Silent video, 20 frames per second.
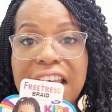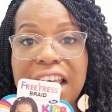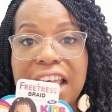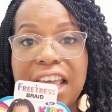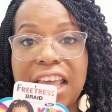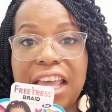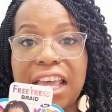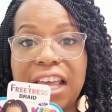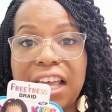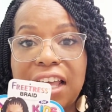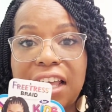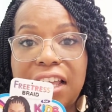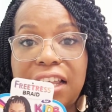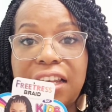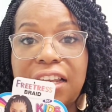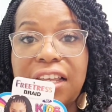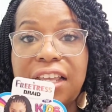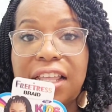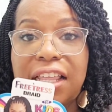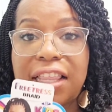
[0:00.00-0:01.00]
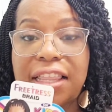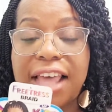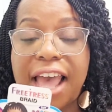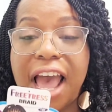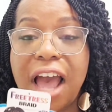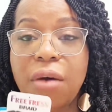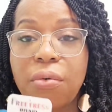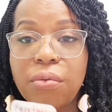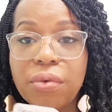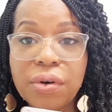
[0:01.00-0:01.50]
and
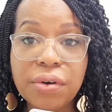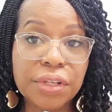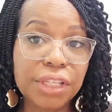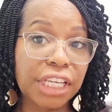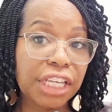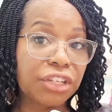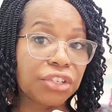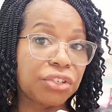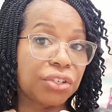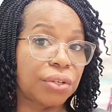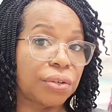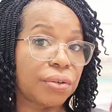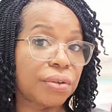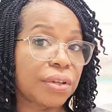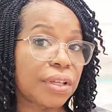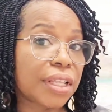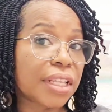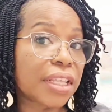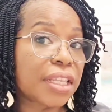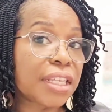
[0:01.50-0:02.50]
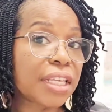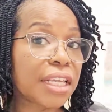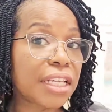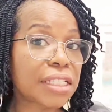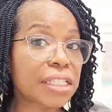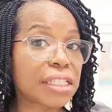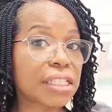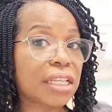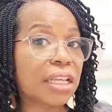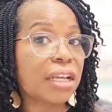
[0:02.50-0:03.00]
that will get you
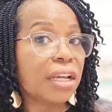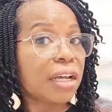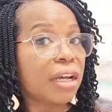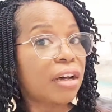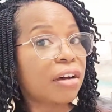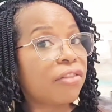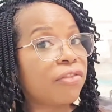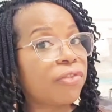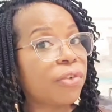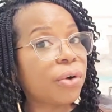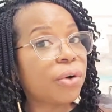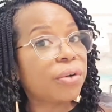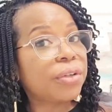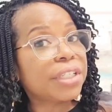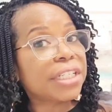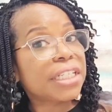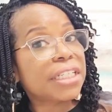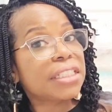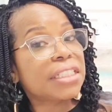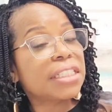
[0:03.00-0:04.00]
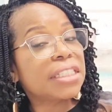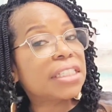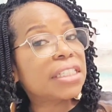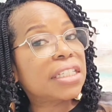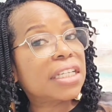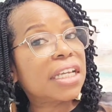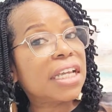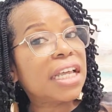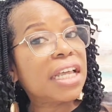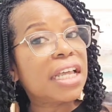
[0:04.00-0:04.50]
this fullness.
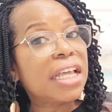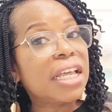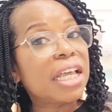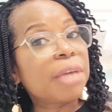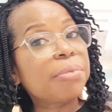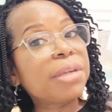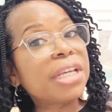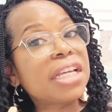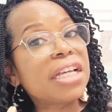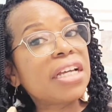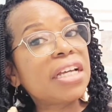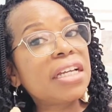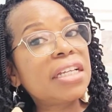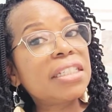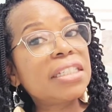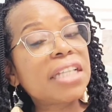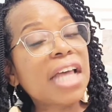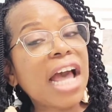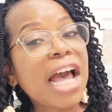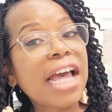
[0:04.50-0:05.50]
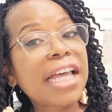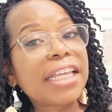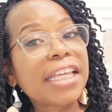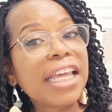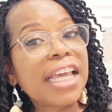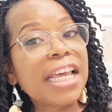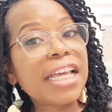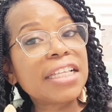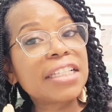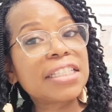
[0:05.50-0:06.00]
And because I
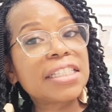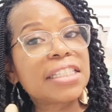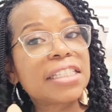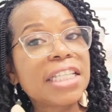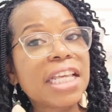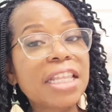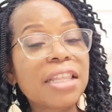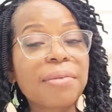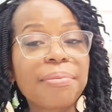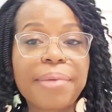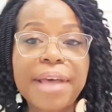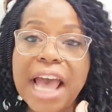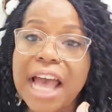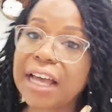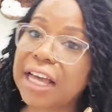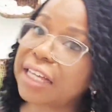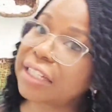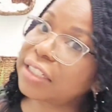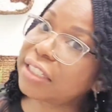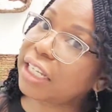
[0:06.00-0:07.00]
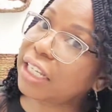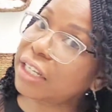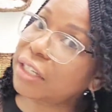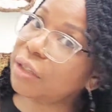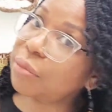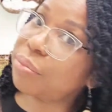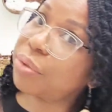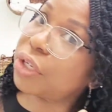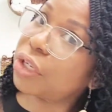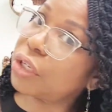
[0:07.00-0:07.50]
can't see the back, I tend to put a